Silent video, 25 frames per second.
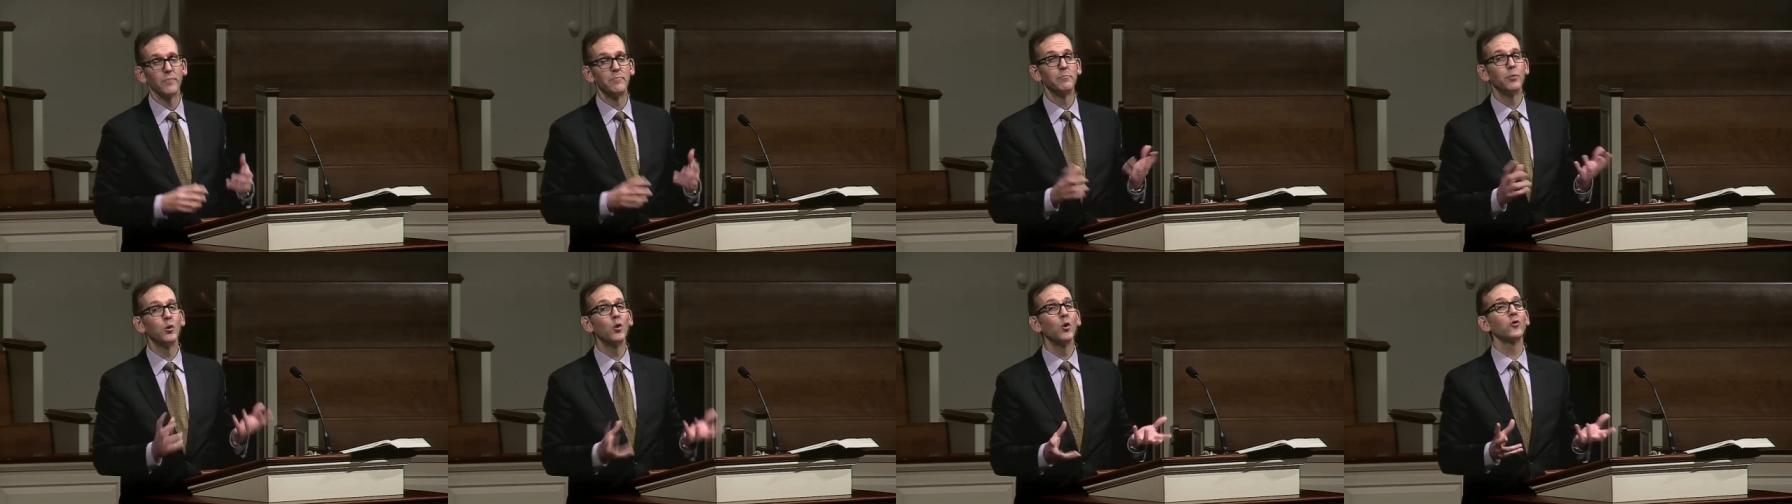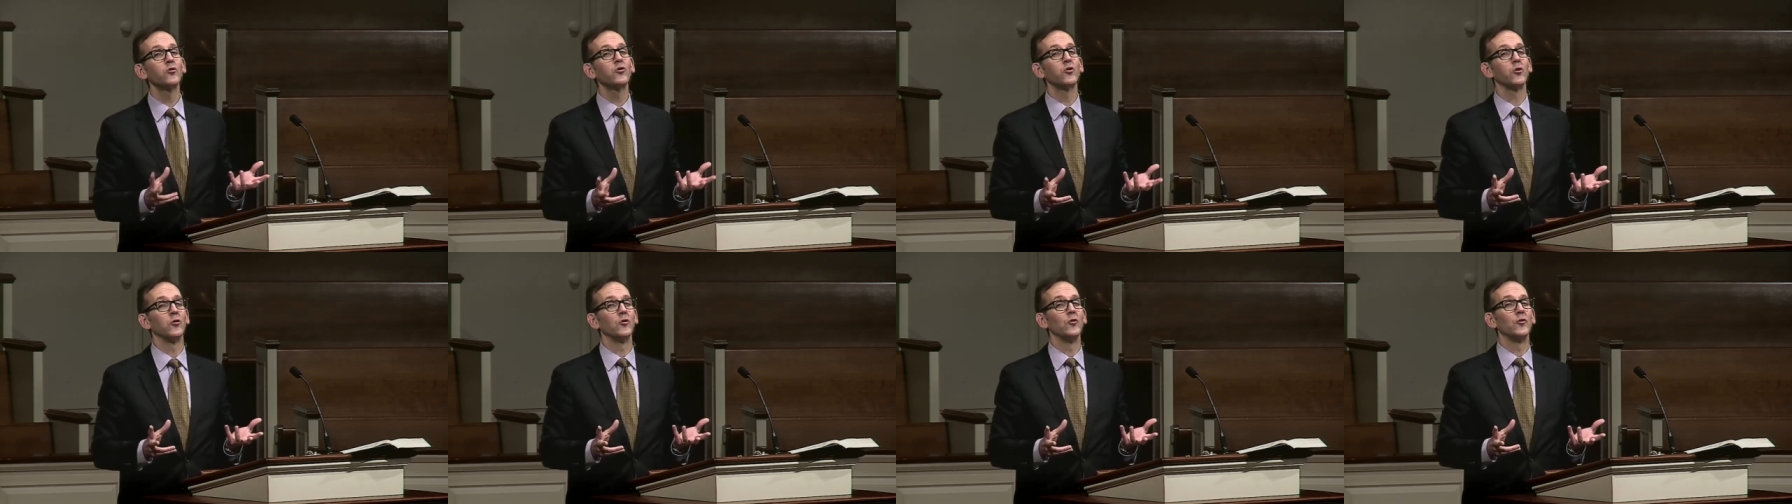
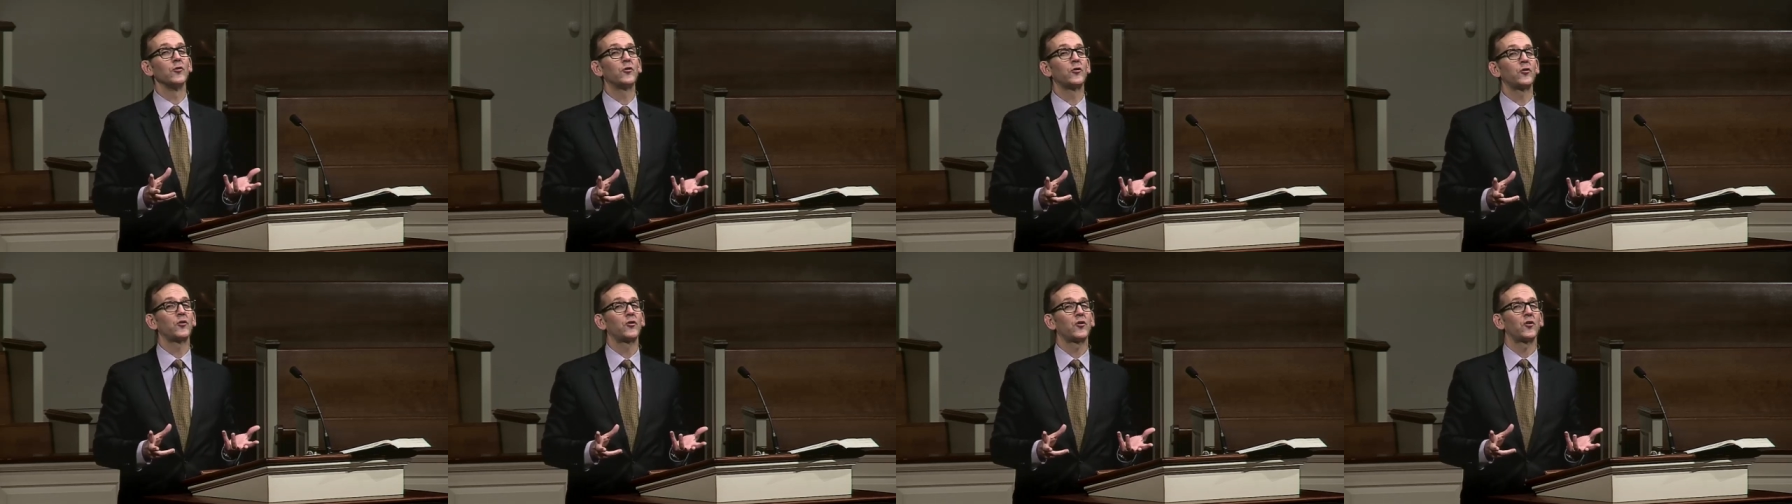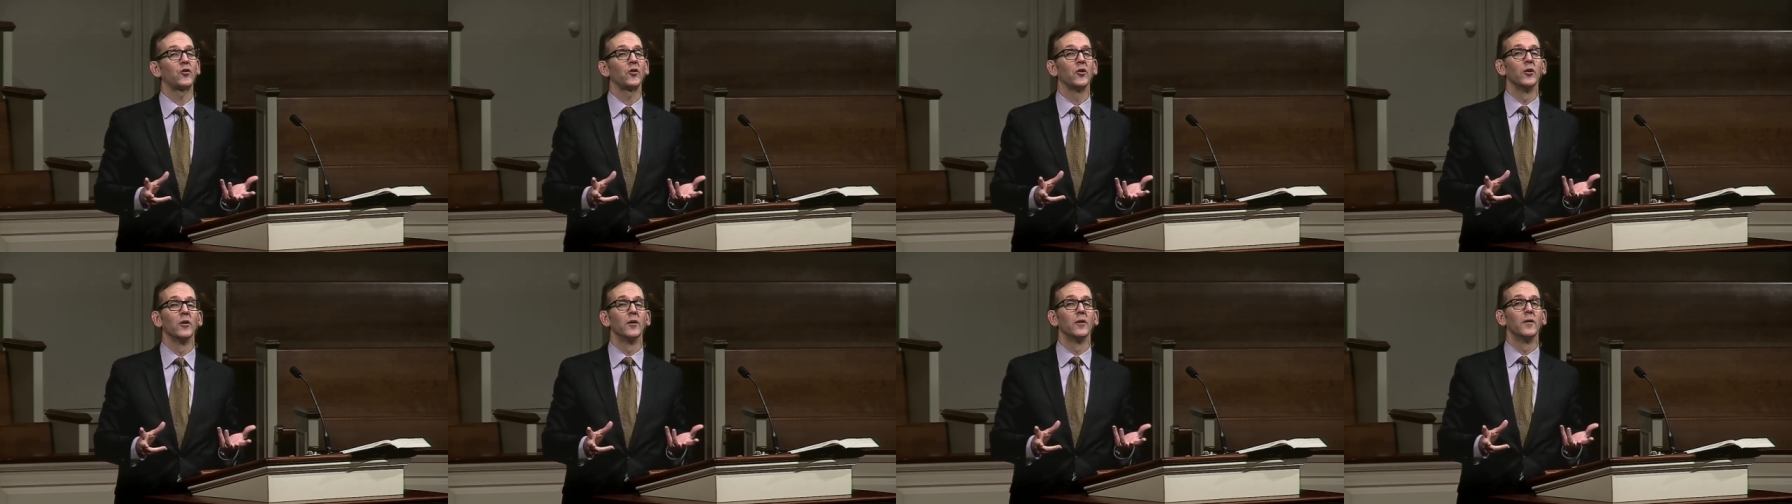
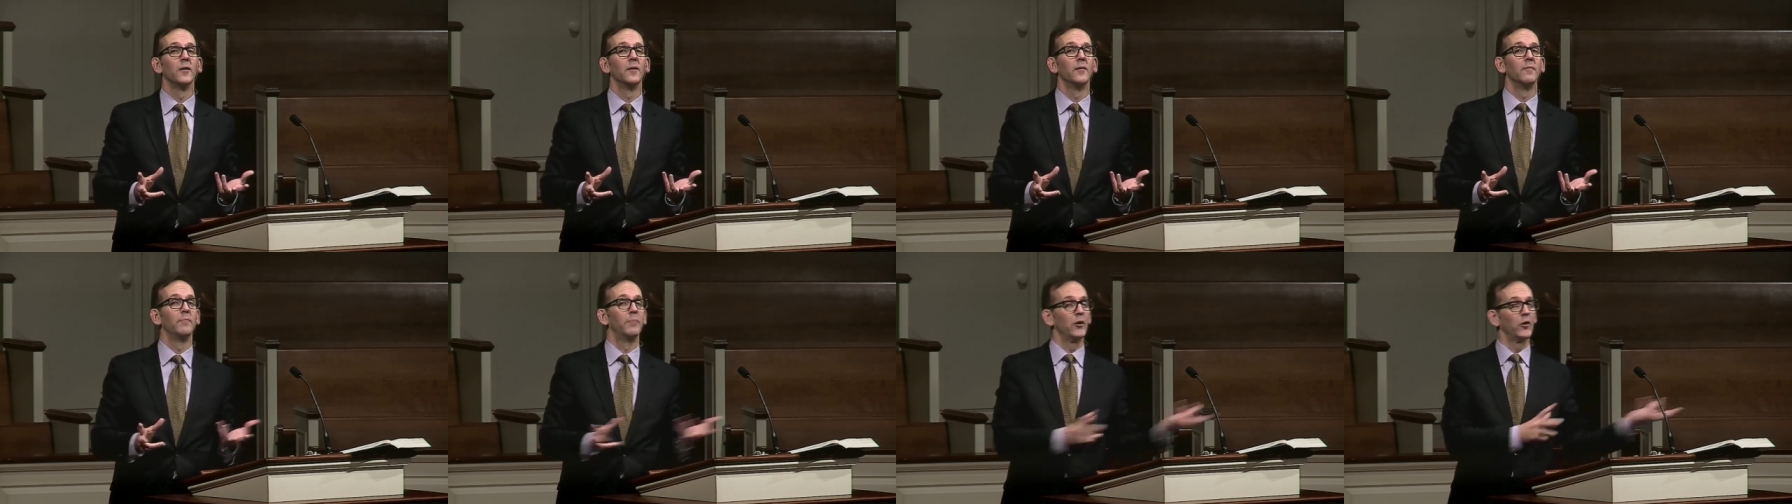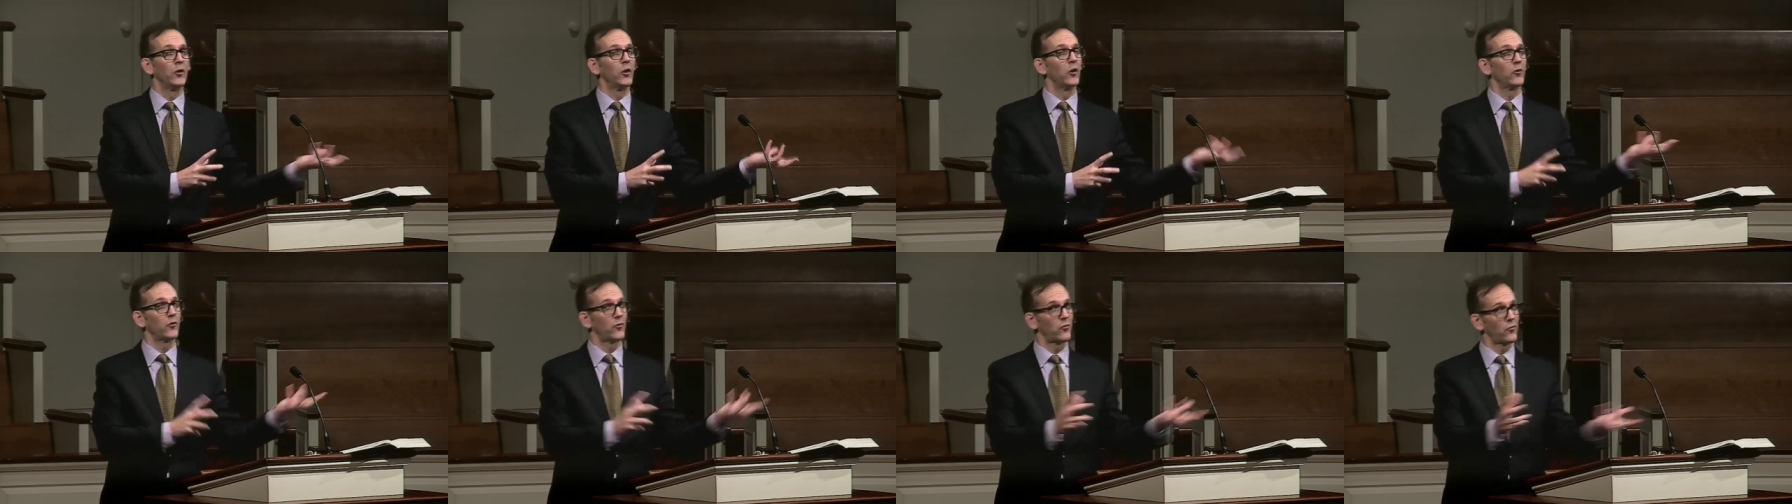important,
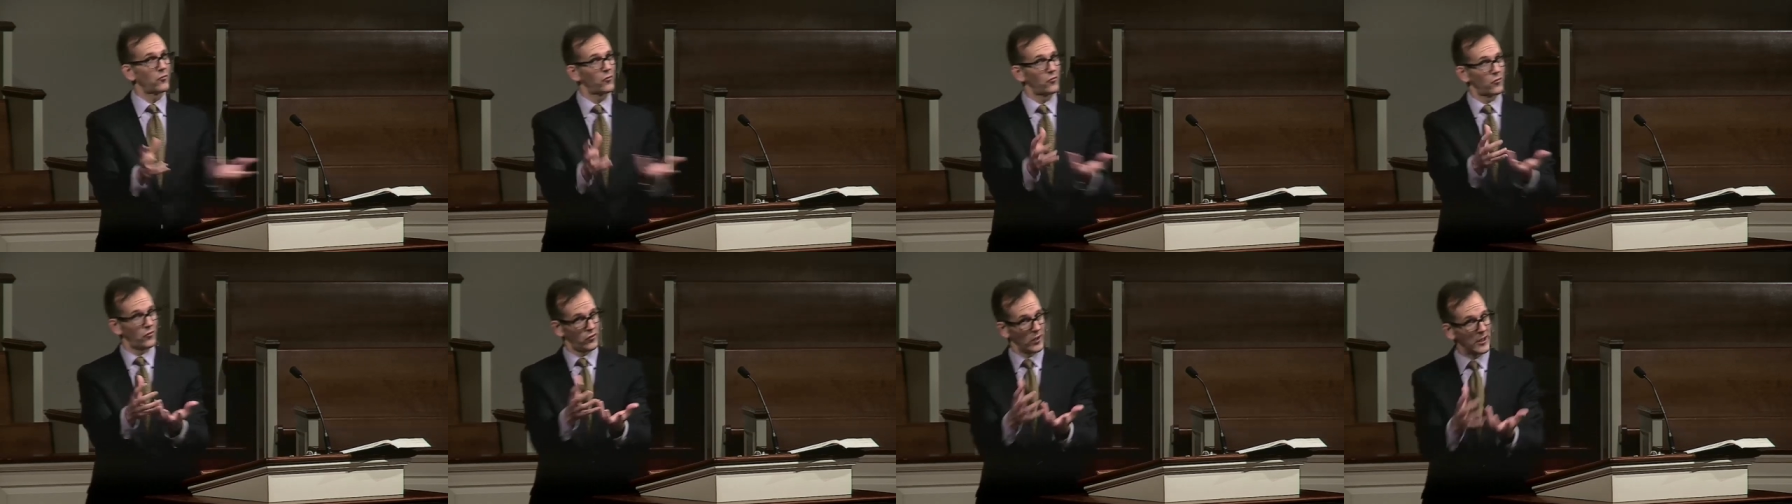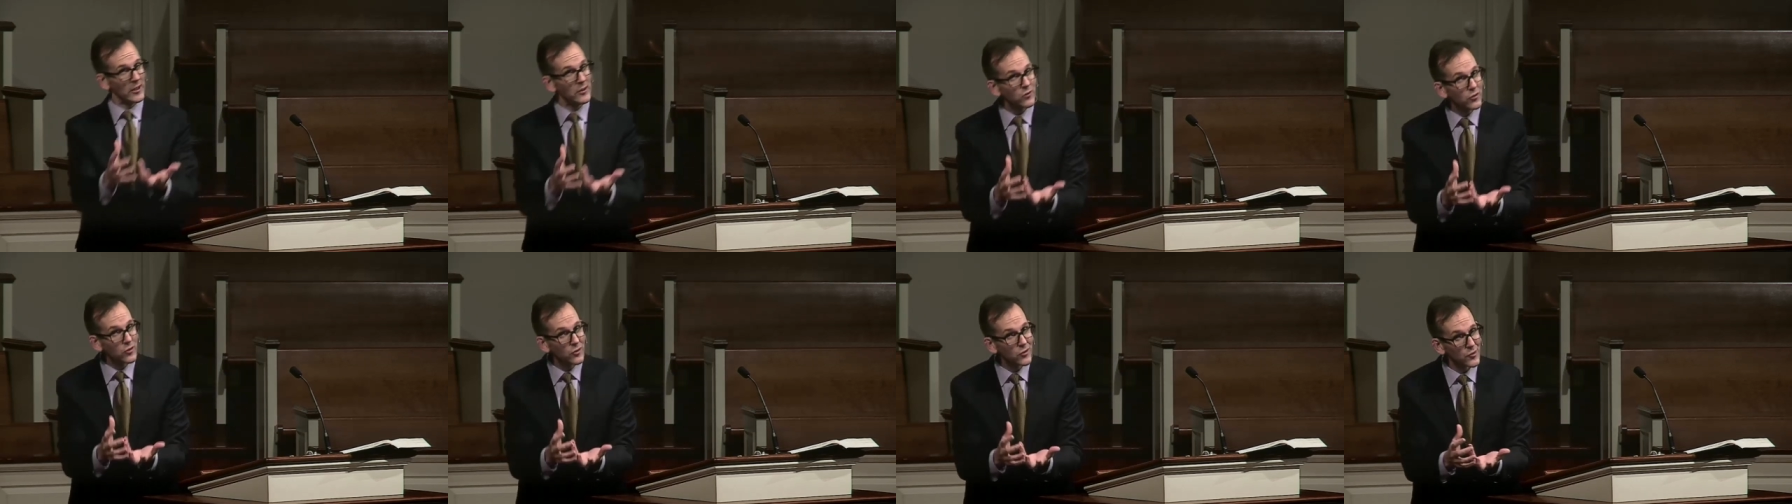but not
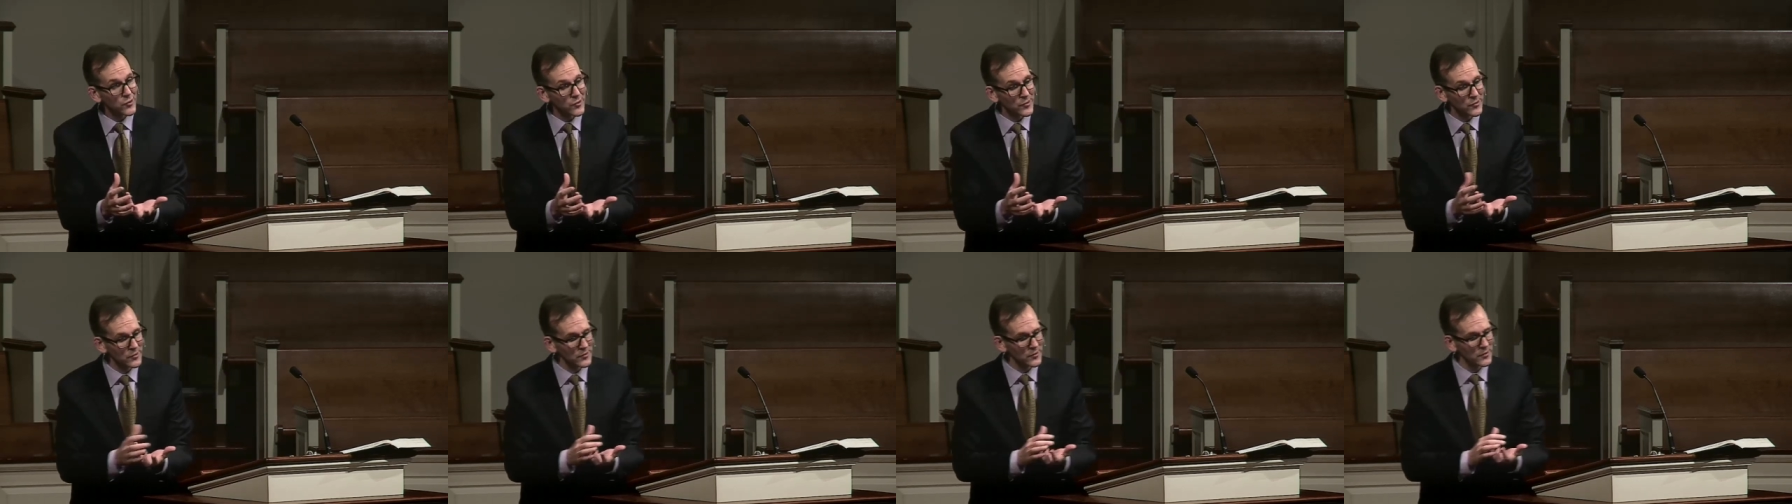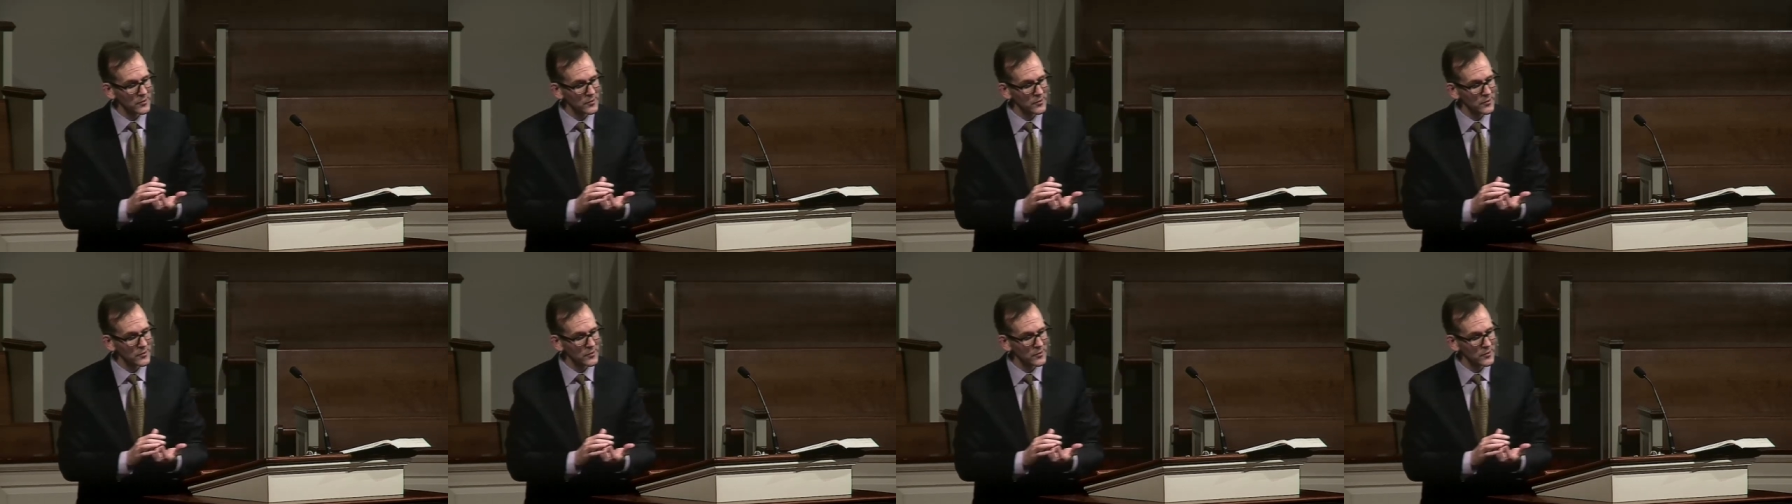central,